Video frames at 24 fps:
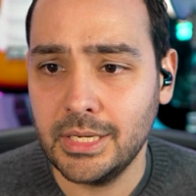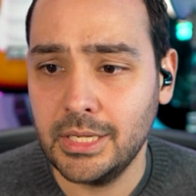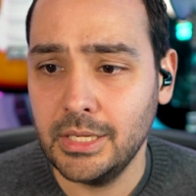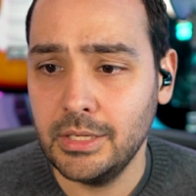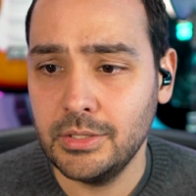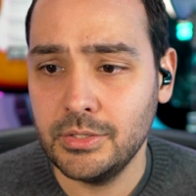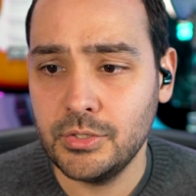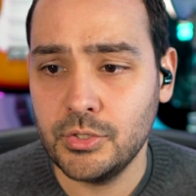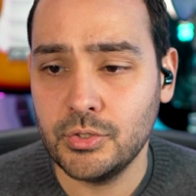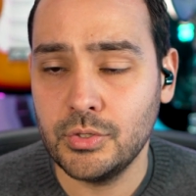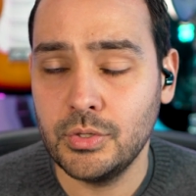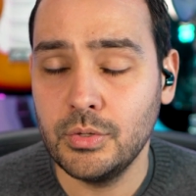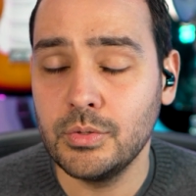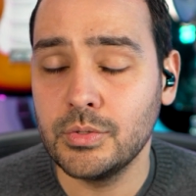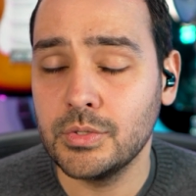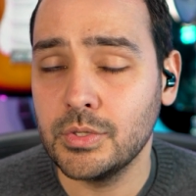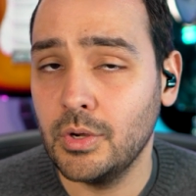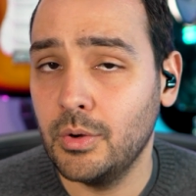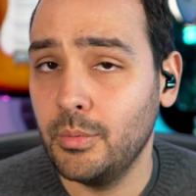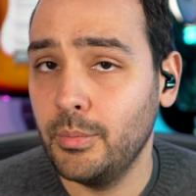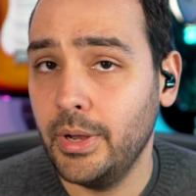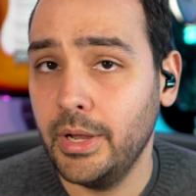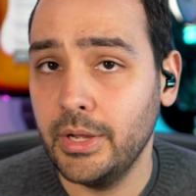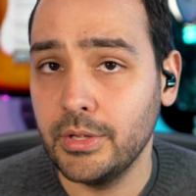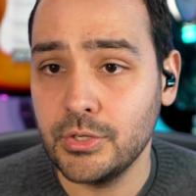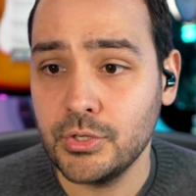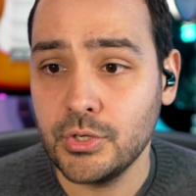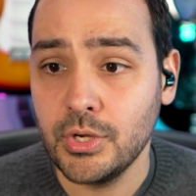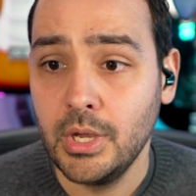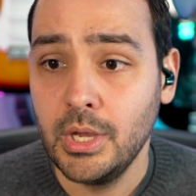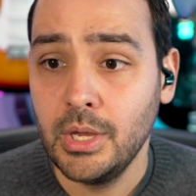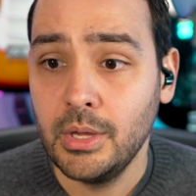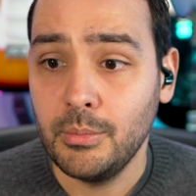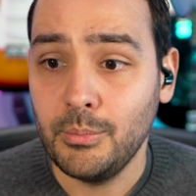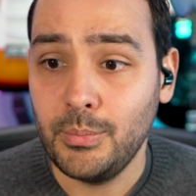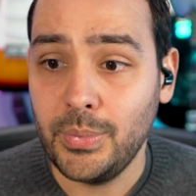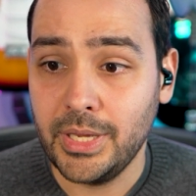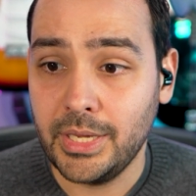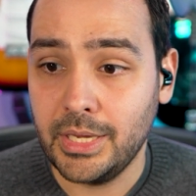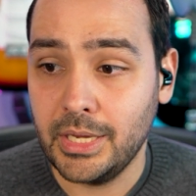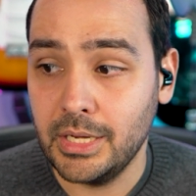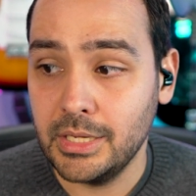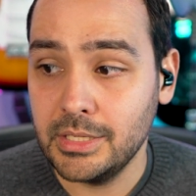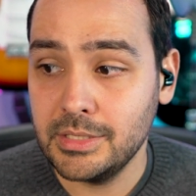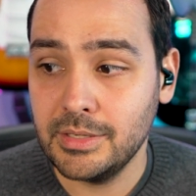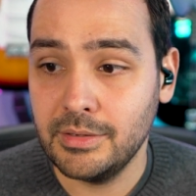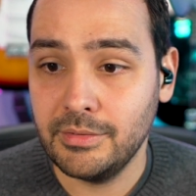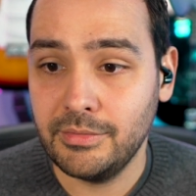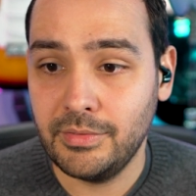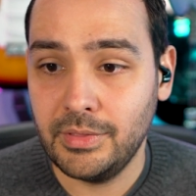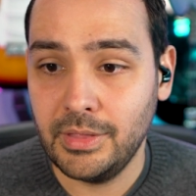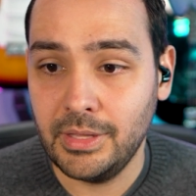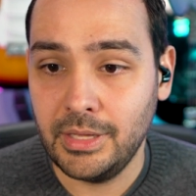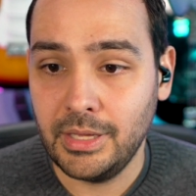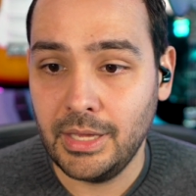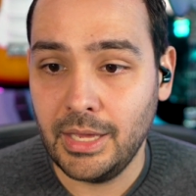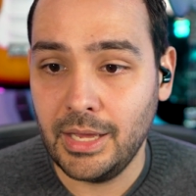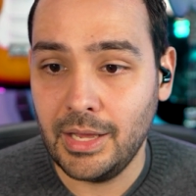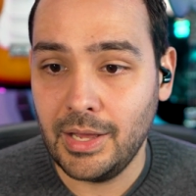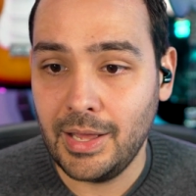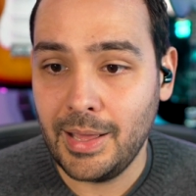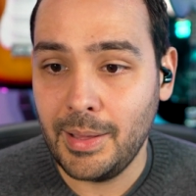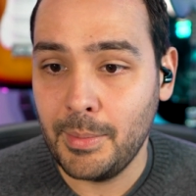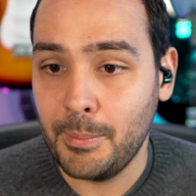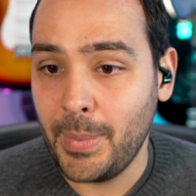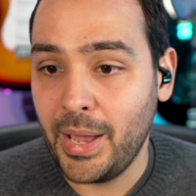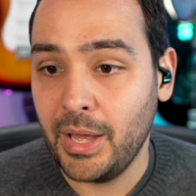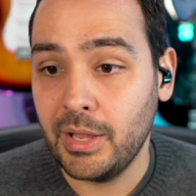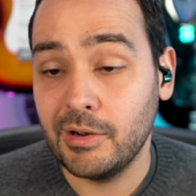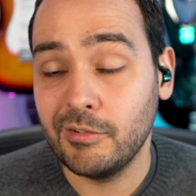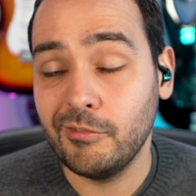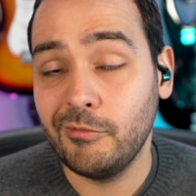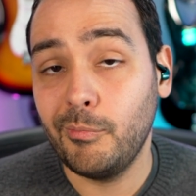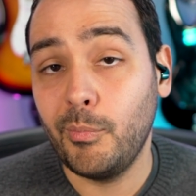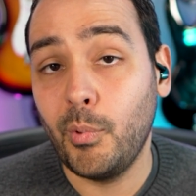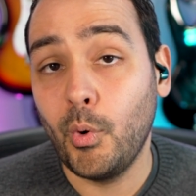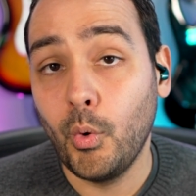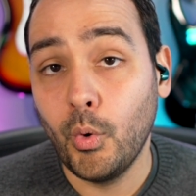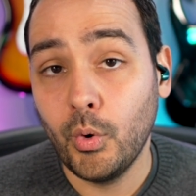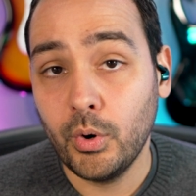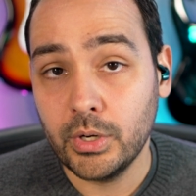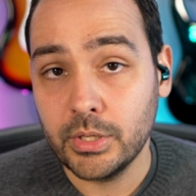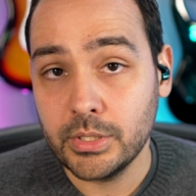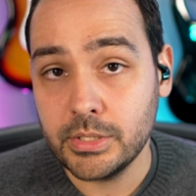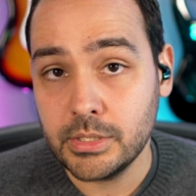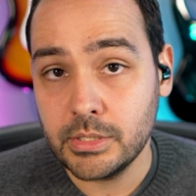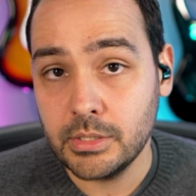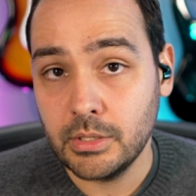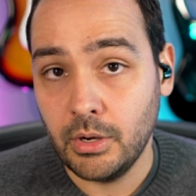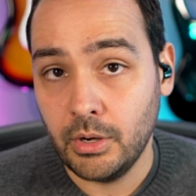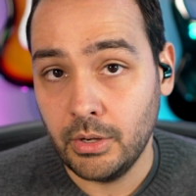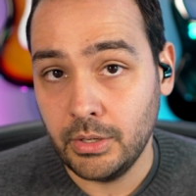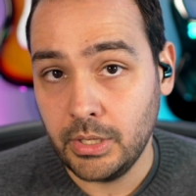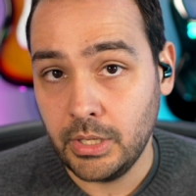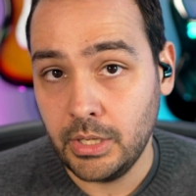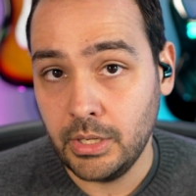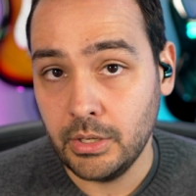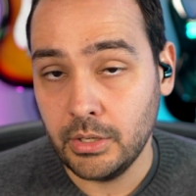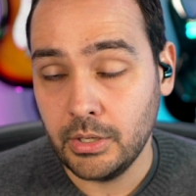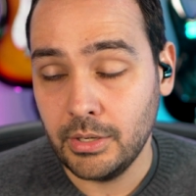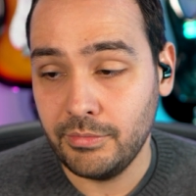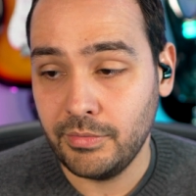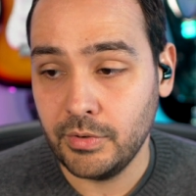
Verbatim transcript: It can just do so much because of the amount of ports on here.